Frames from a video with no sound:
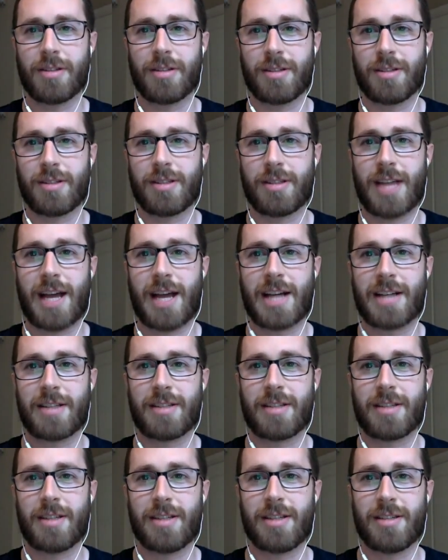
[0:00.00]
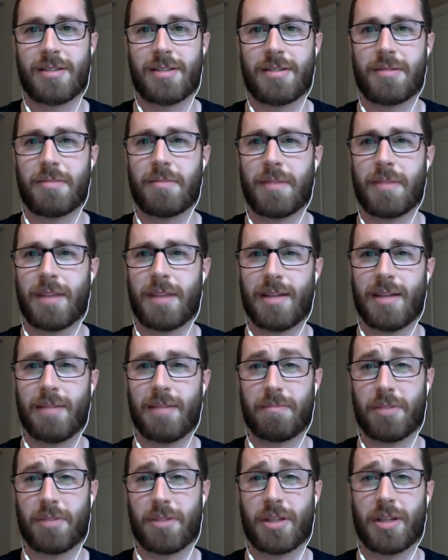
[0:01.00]
Sass is,
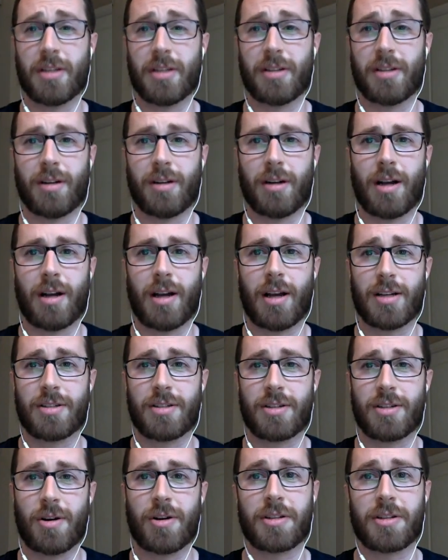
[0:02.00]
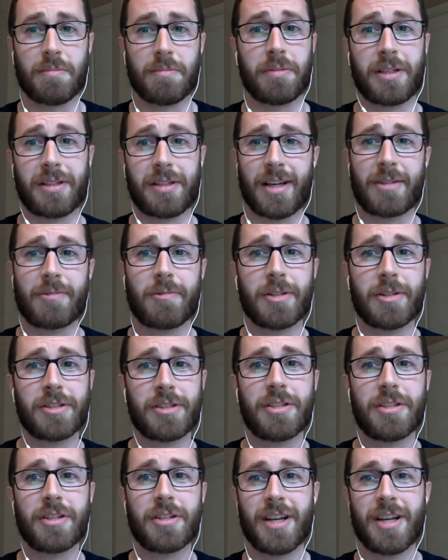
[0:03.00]
in particular, a Turing-complete
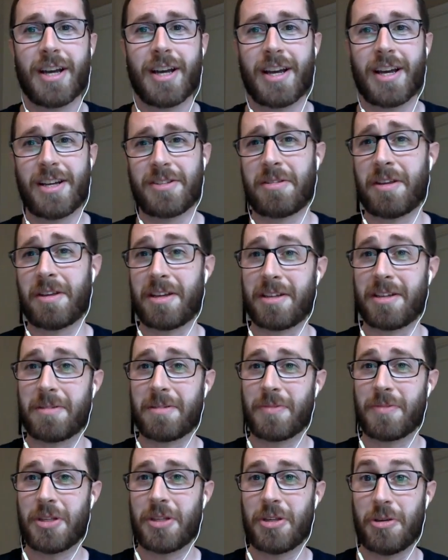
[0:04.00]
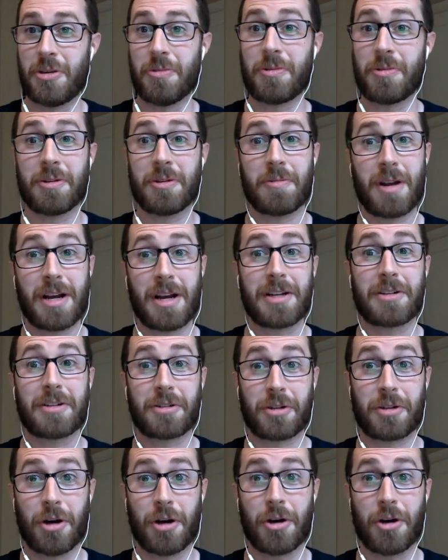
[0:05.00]
language. It's like you can write
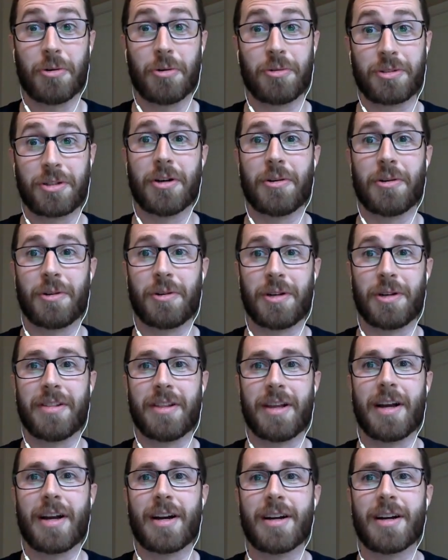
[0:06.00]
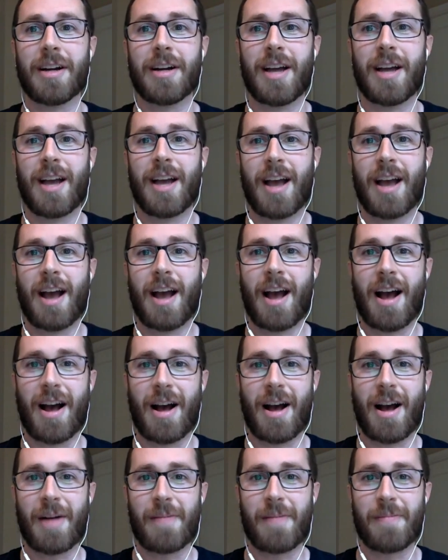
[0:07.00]
code in there,
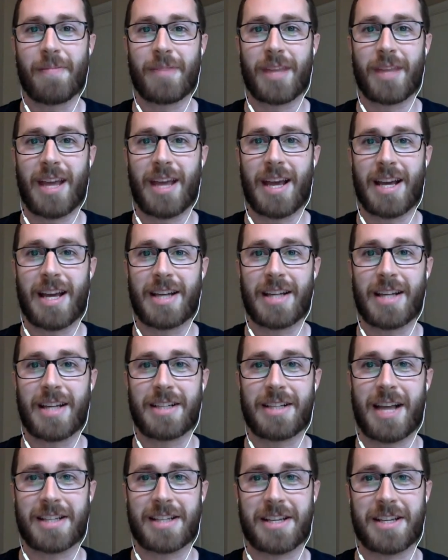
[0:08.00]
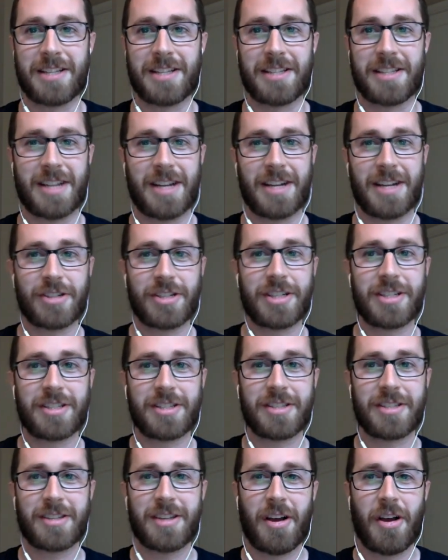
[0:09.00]
and Cascade style
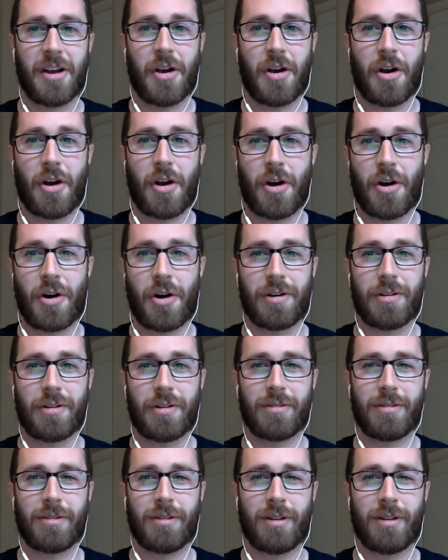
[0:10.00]
sheets are